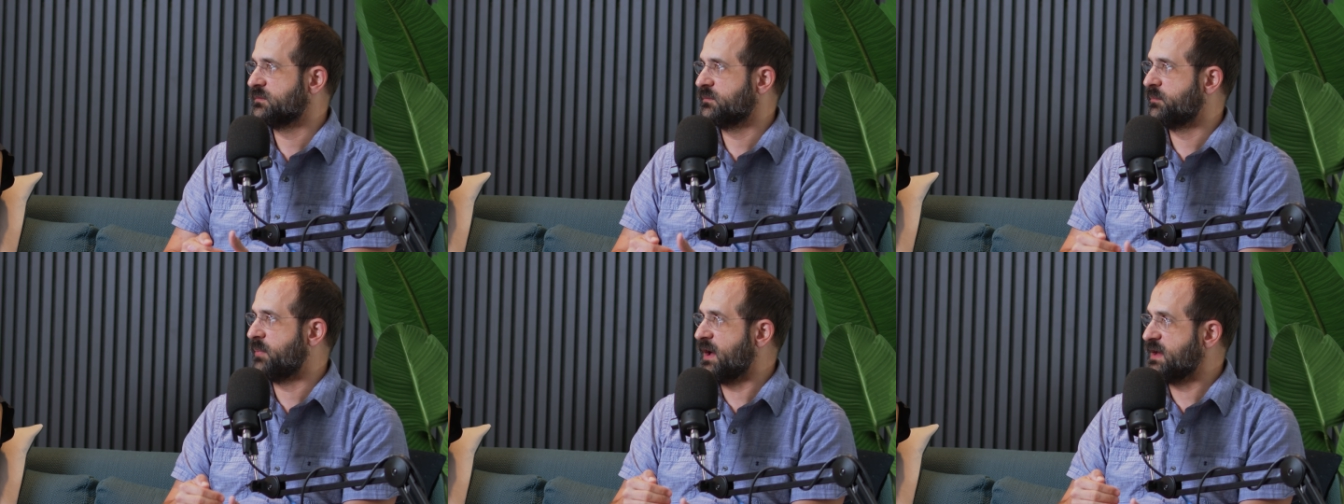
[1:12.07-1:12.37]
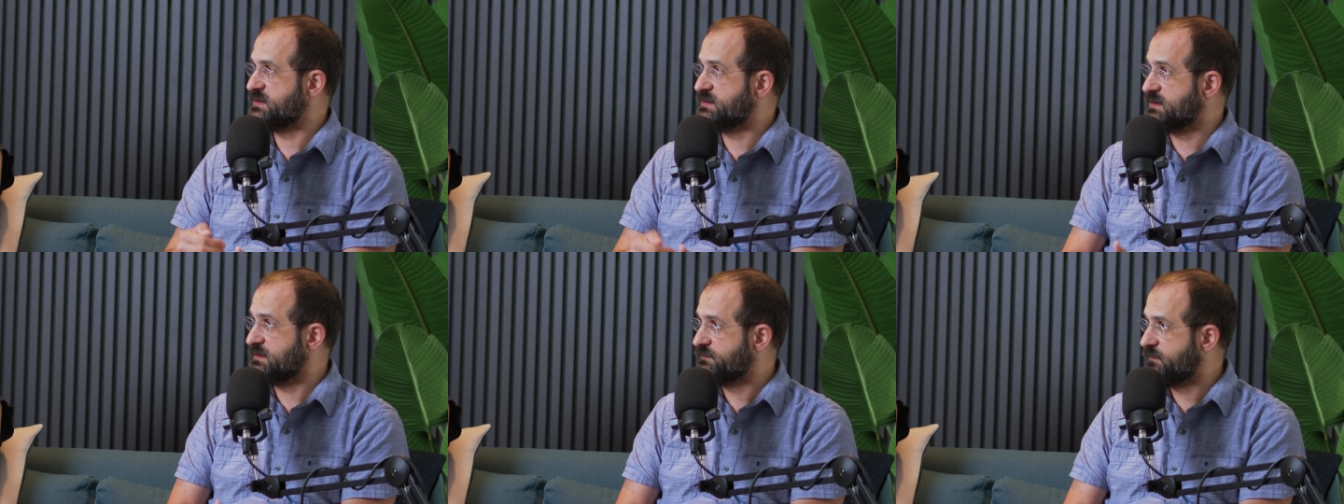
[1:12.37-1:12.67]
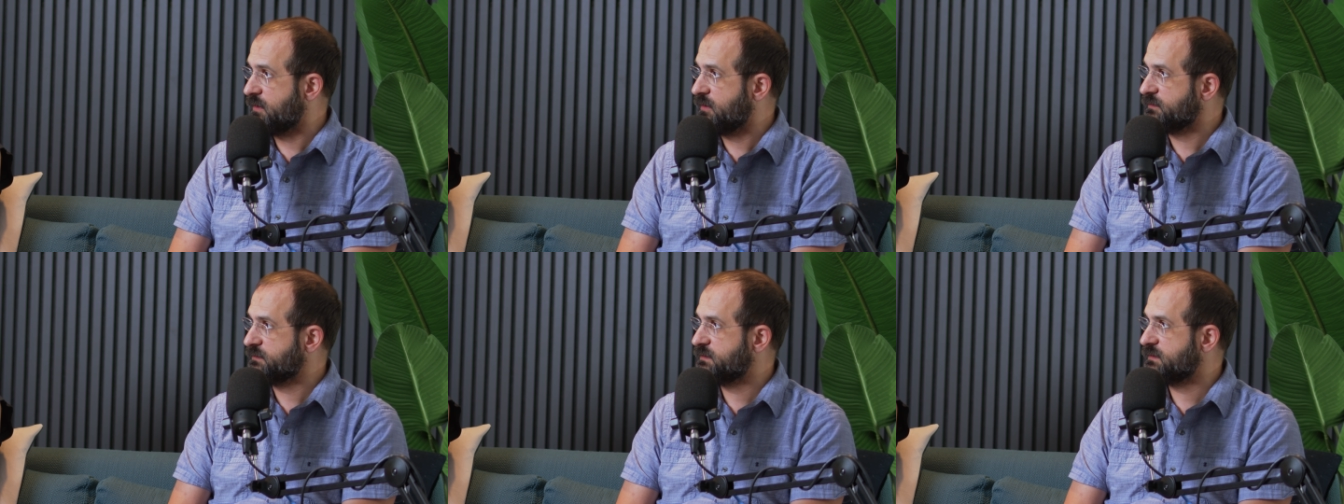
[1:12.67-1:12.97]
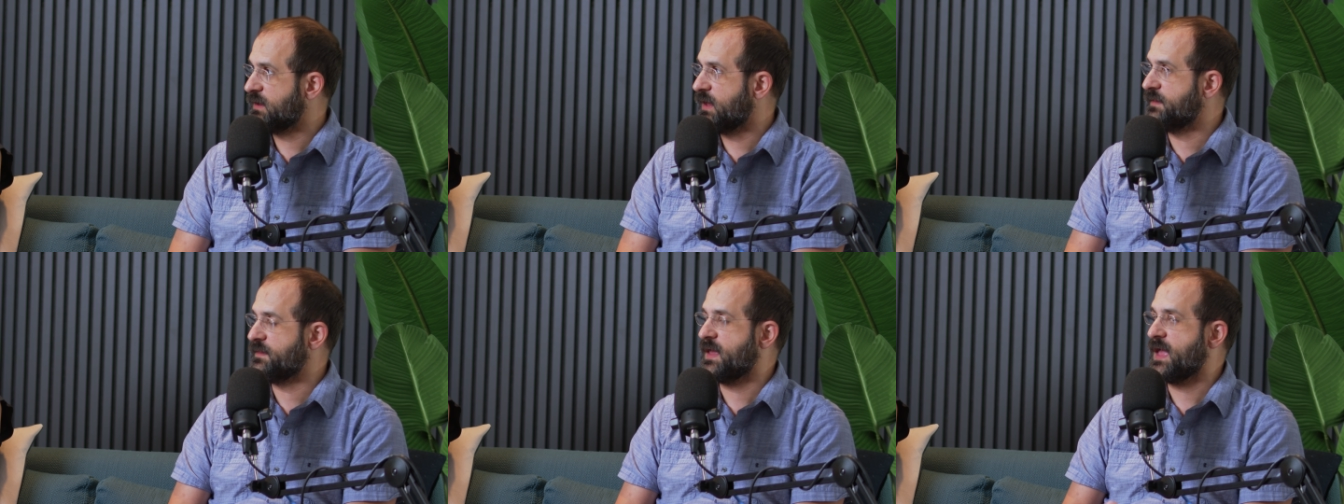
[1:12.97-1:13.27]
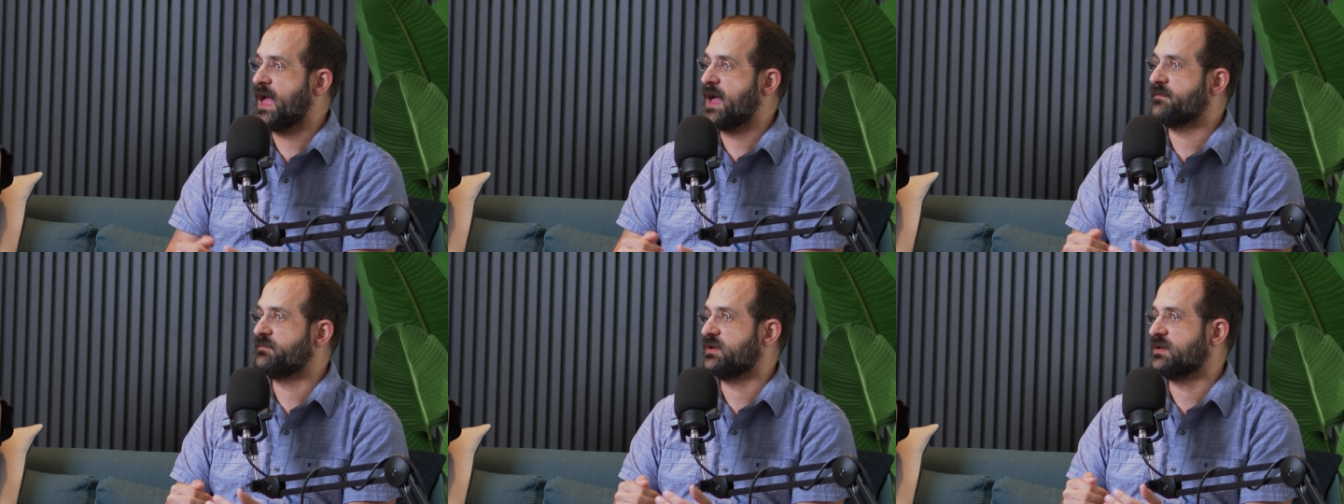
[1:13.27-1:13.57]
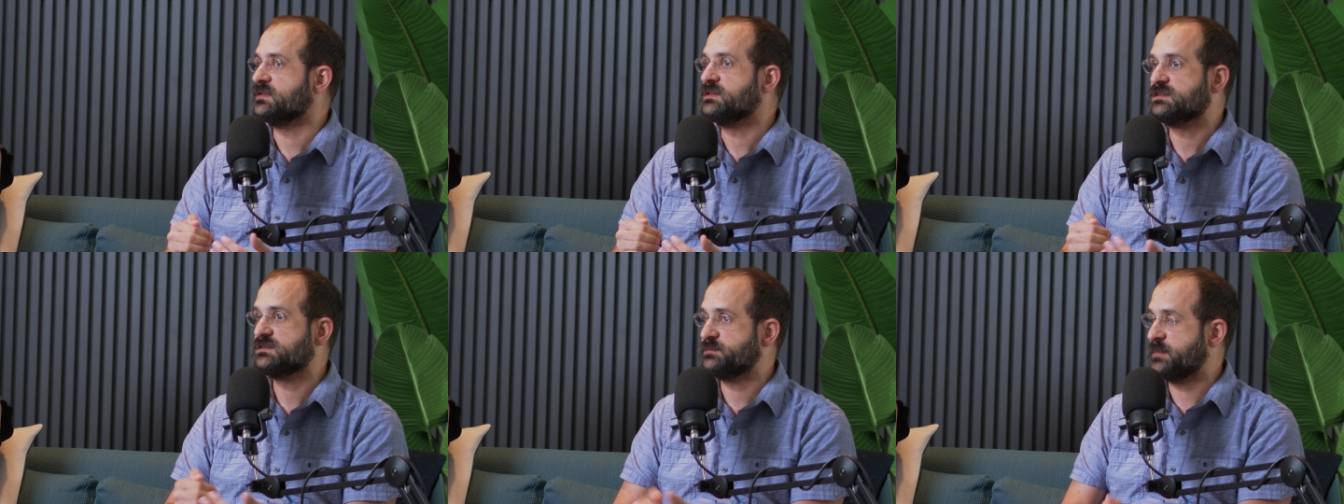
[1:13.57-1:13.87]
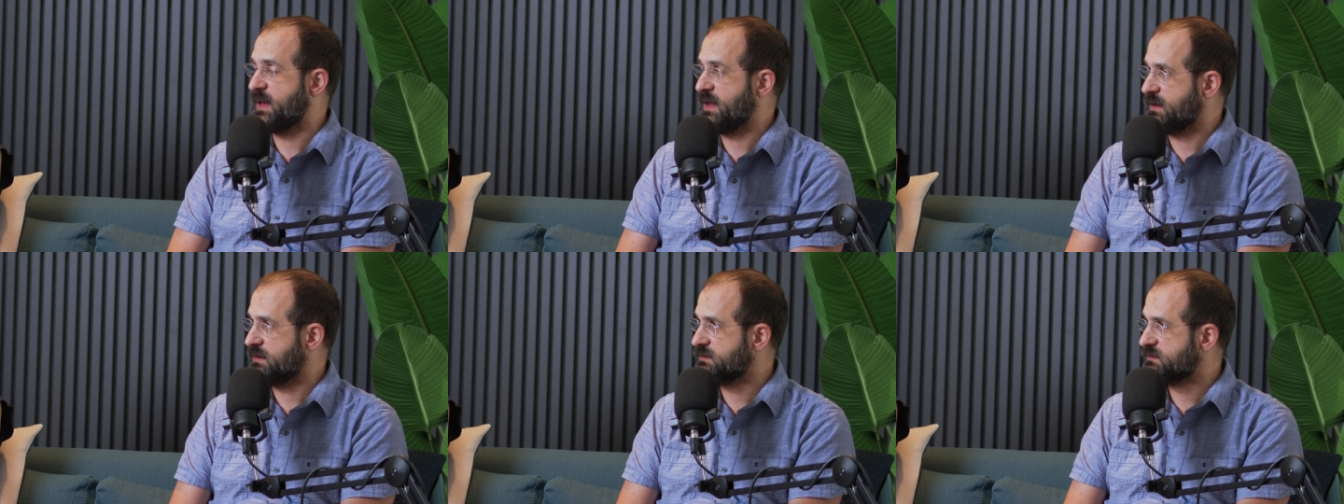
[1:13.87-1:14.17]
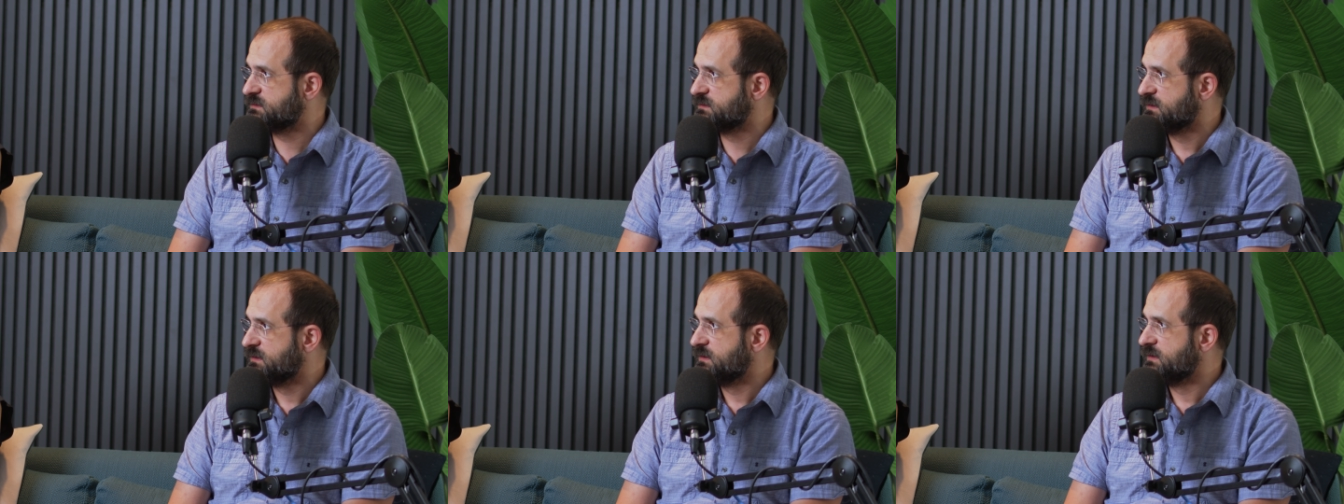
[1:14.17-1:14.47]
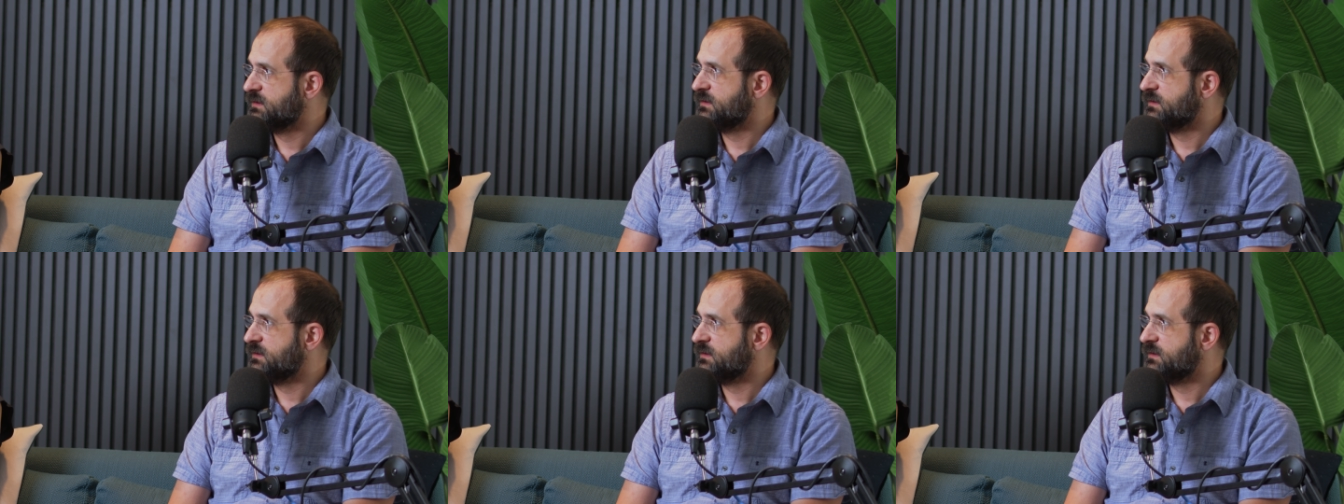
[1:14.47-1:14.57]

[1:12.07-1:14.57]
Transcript: by default, and they have it in spades.